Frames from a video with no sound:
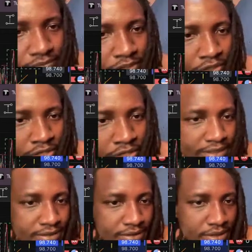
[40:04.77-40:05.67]
All
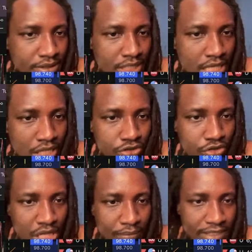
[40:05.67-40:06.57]
right, I'll
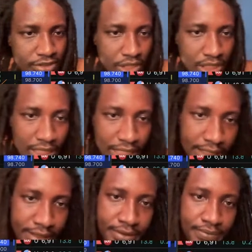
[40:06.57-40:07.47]
draw out my trend
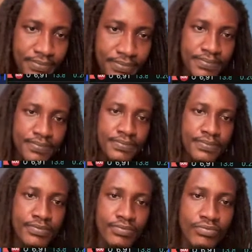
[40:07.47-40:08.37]
line,
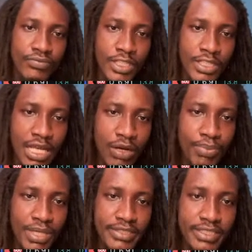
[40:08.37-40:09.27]
then I'll
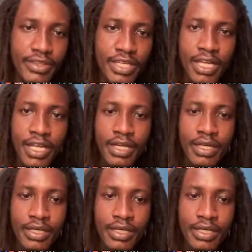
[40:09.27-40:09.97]
place it there.